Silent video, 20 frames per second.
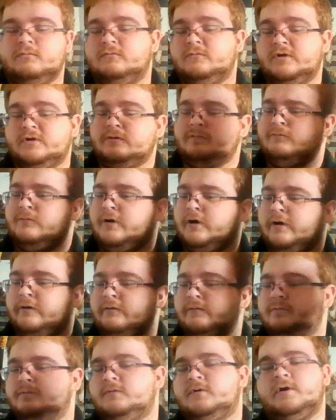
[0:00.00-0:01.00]
Well, what
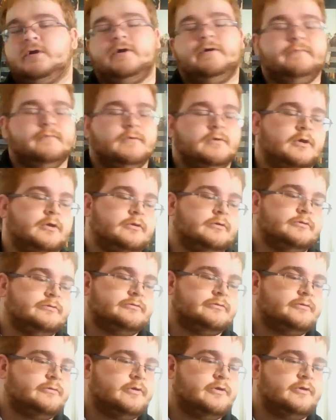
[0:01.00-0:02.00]
are
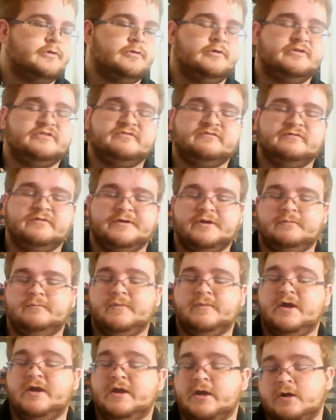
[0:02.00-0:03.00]
others he's freaking
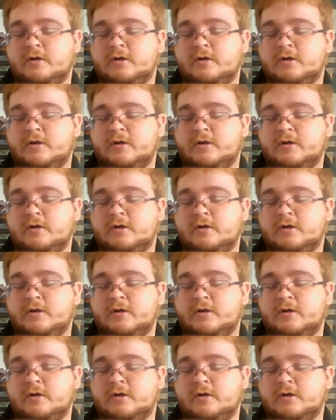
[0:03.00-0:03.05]
made?